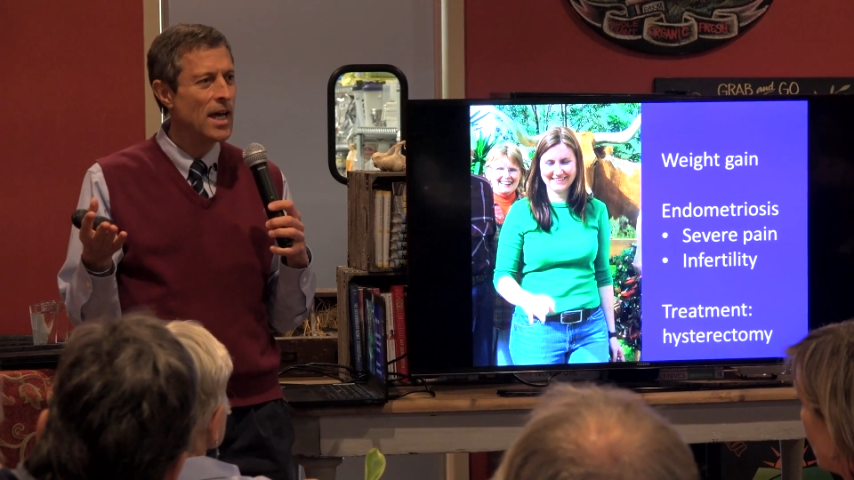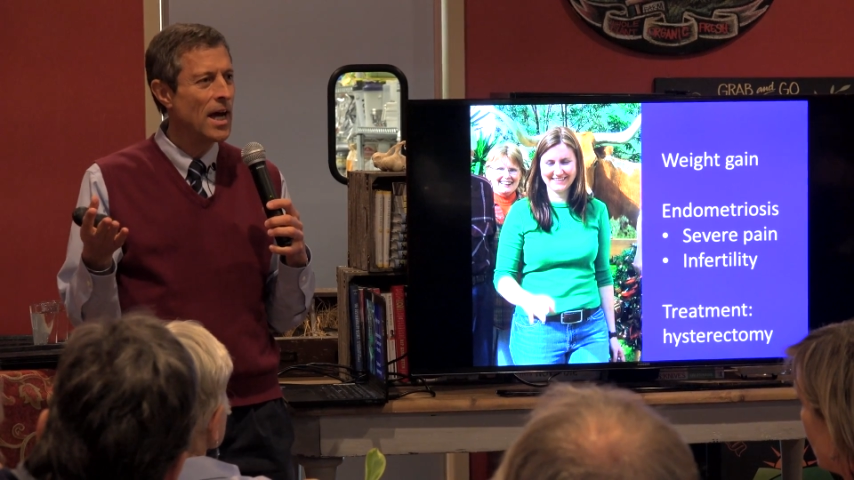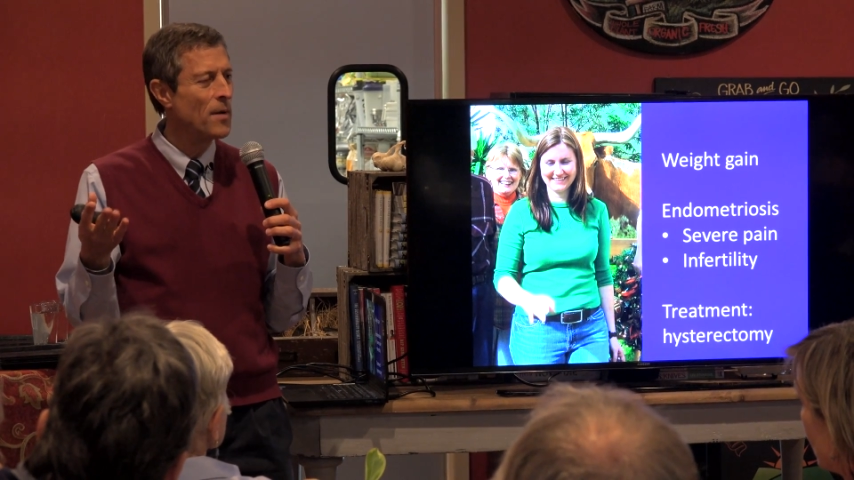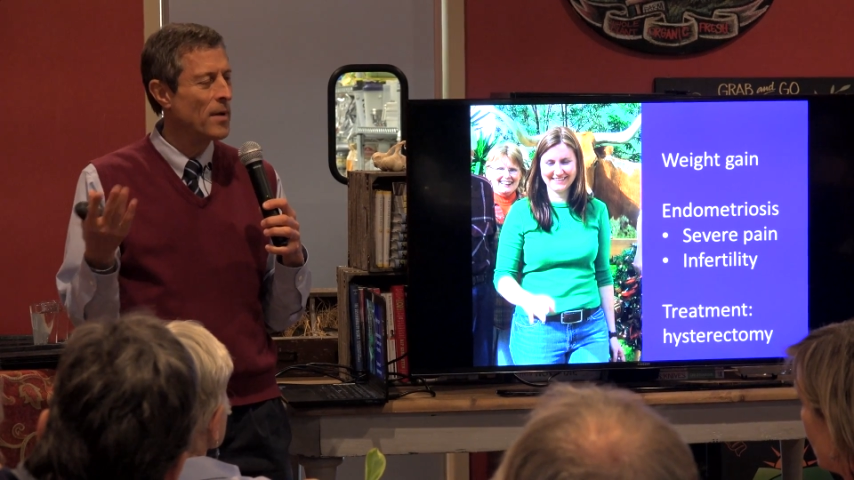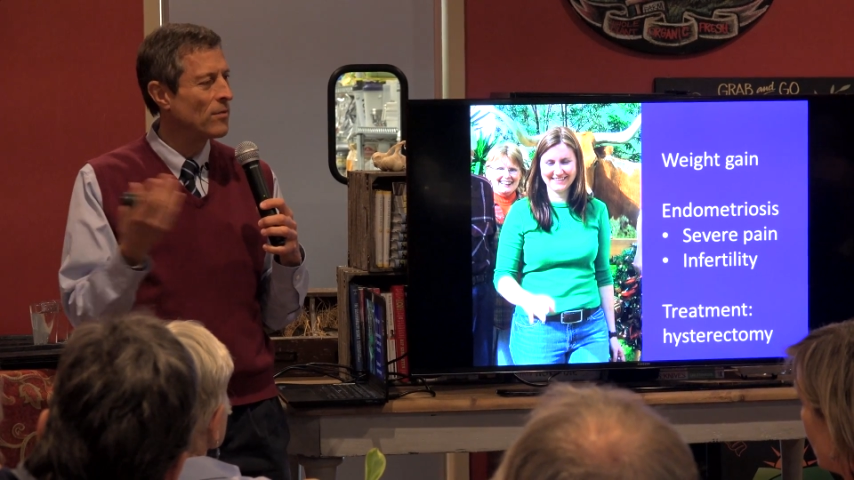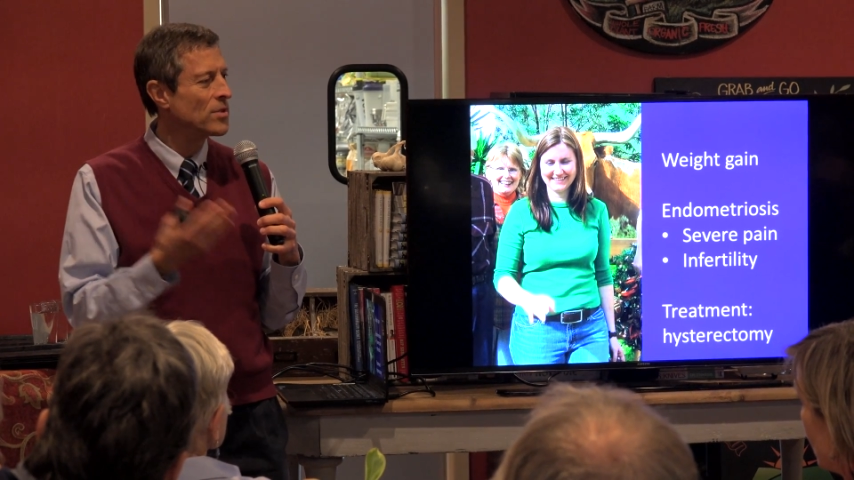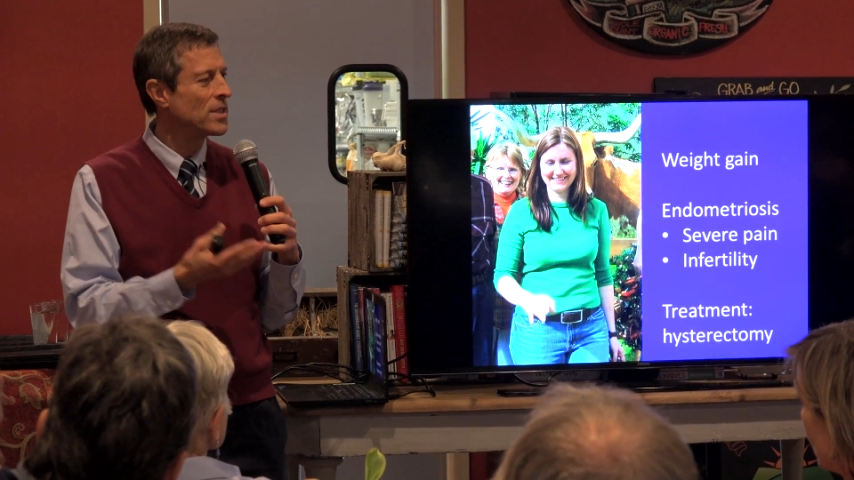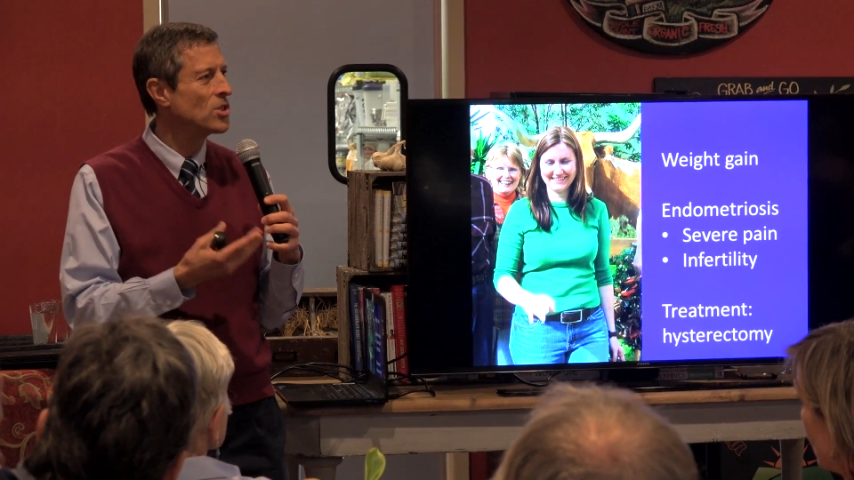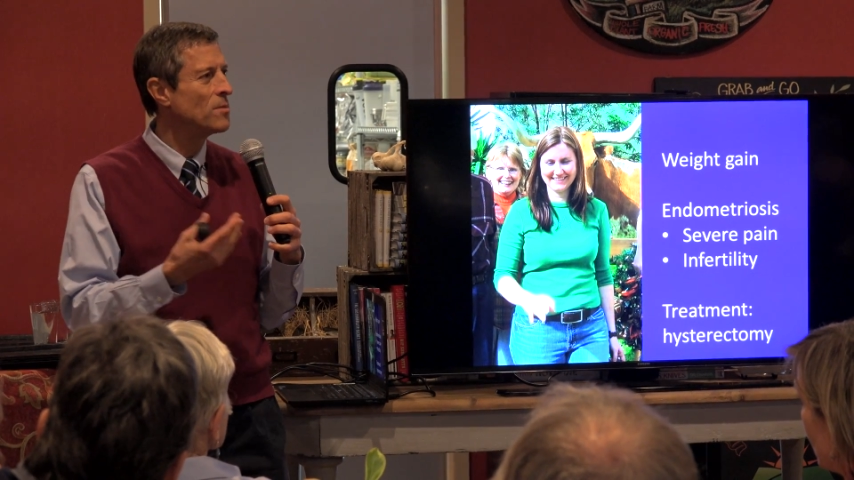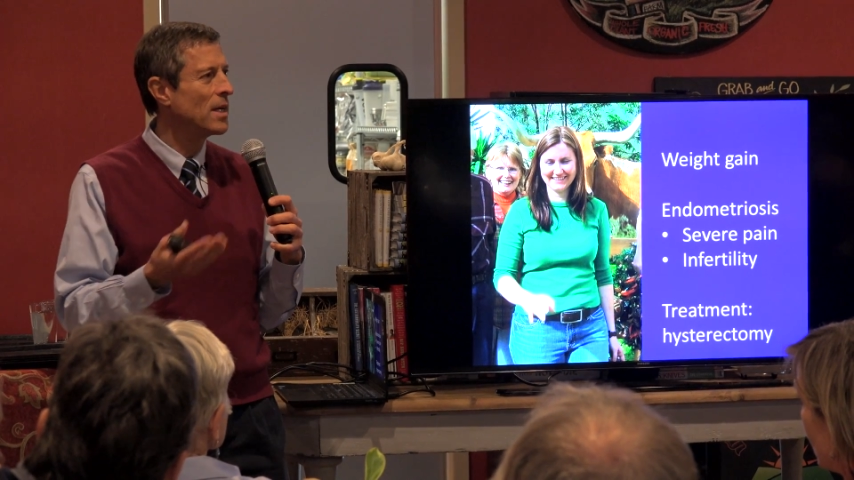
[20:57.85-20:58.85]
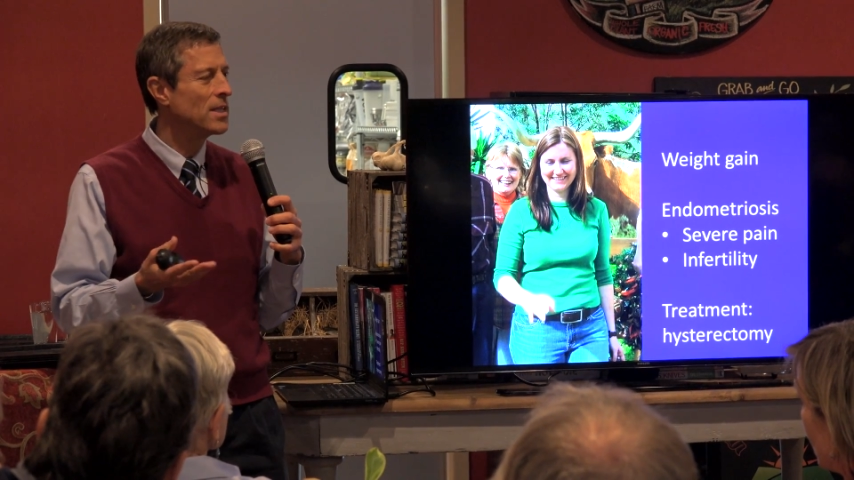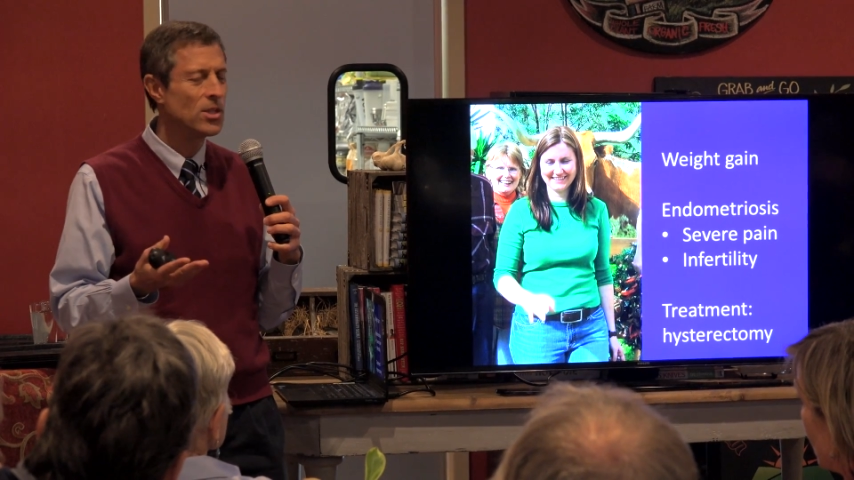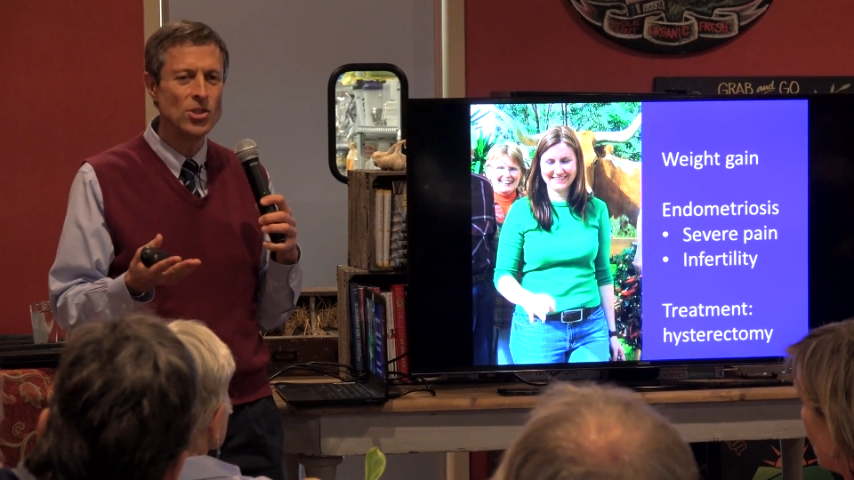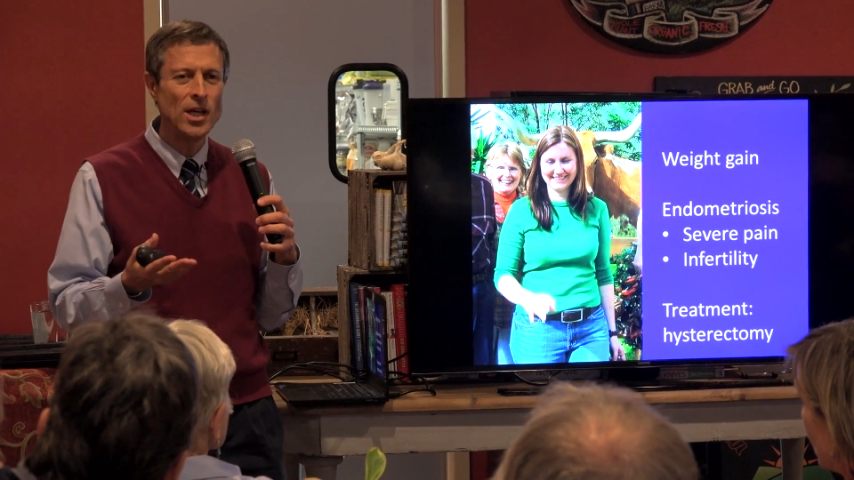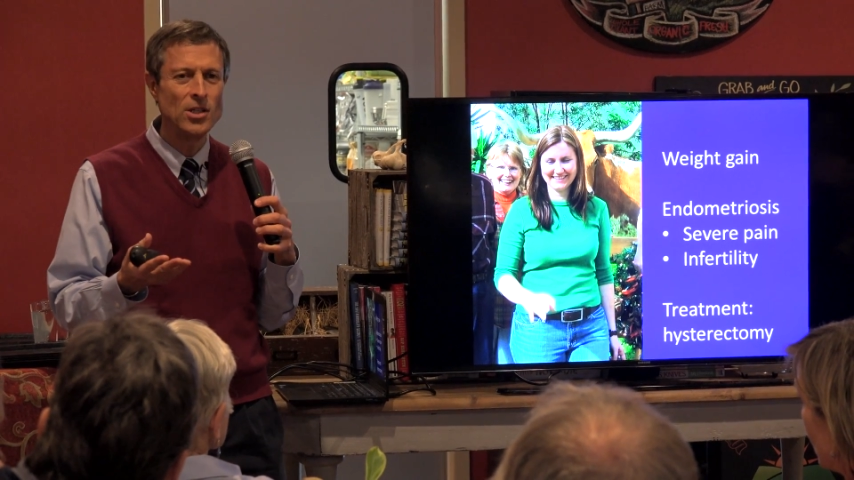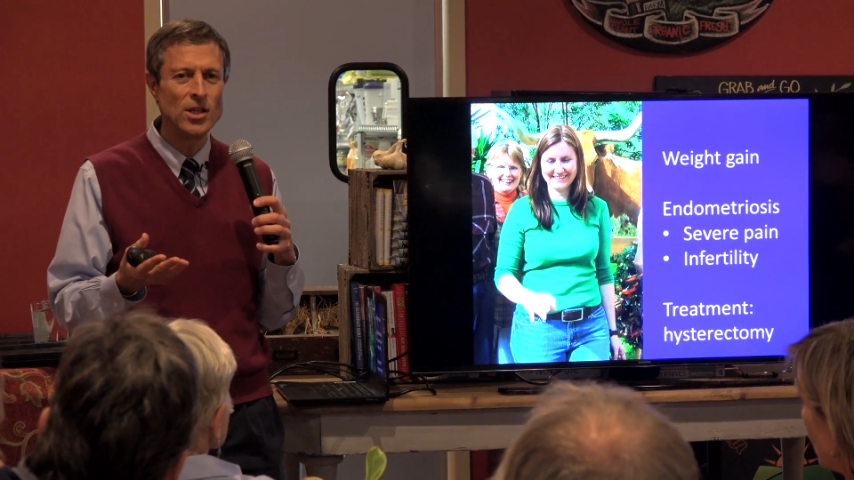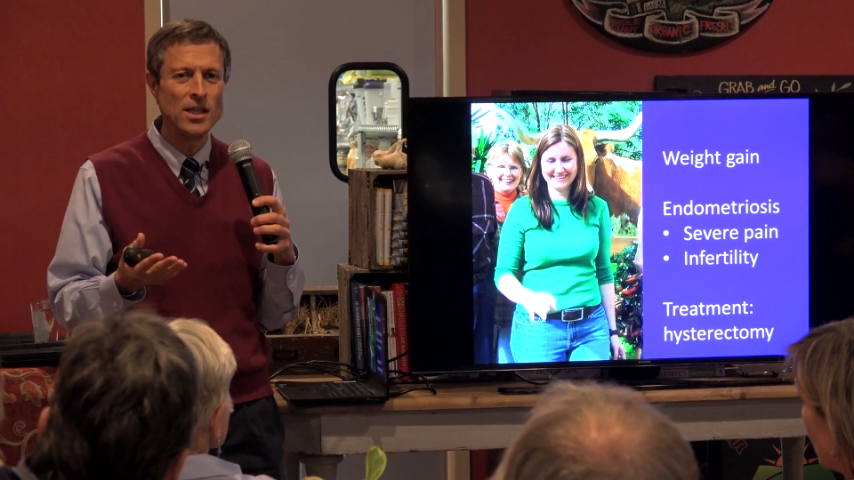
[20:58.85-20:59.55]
ever since she made this change.